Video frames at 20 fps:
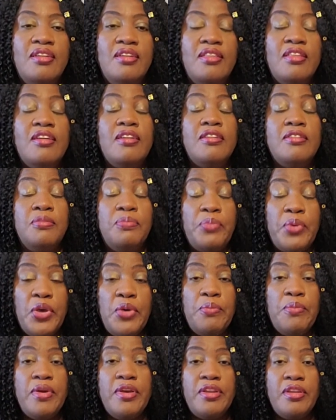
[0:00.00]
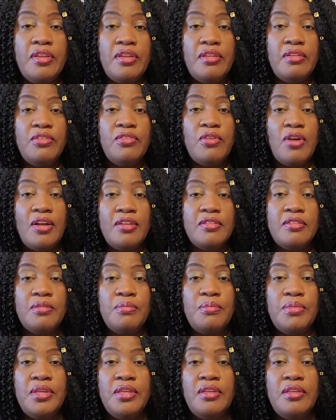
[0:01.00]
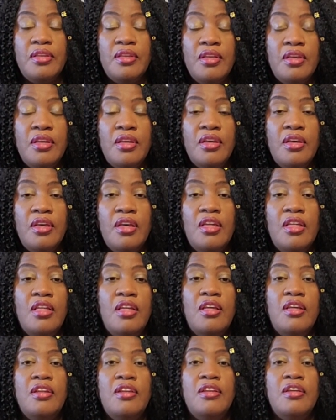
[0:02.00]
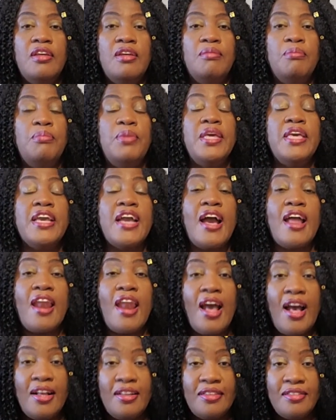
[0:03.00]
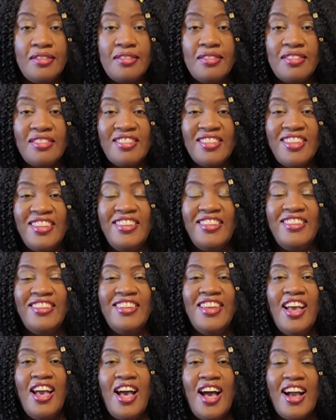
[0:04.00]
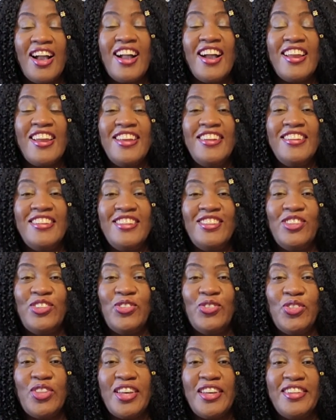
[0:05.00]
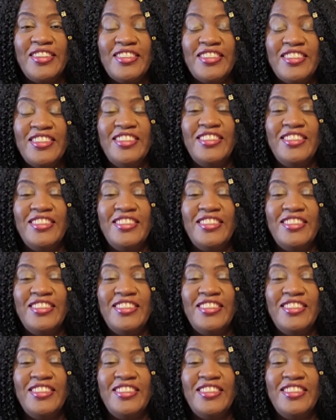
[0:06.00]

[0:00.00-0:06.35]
There is payment, trust me. And being a nurse, I can attest to that.